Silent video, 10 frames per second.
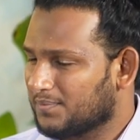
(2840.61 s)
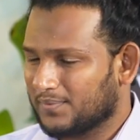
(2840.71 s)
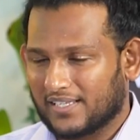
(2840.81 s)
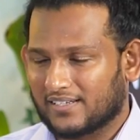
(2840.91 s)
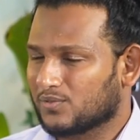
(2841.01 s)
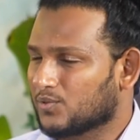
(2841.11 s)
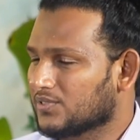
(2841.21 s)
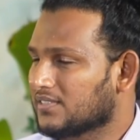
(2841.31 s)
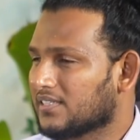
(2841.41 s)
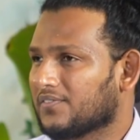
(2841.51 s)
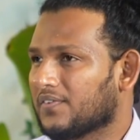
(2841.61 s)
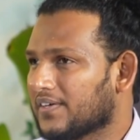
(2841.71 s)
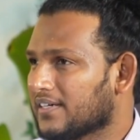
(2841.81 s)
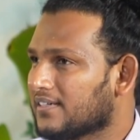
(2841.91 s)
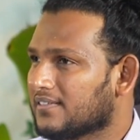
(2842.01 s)
There are courses
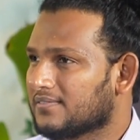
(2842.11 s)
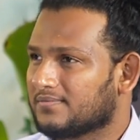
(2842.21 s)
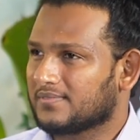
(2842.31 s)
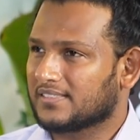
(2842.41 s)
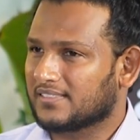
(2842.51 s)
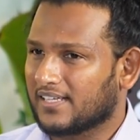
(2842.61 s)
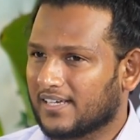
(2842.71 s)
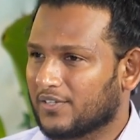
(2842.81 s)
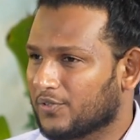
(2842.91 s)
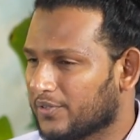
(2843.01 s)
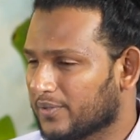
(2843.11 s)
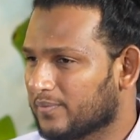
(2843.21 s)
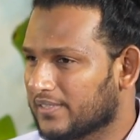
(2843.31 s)
everywhere. It's there in YouTube.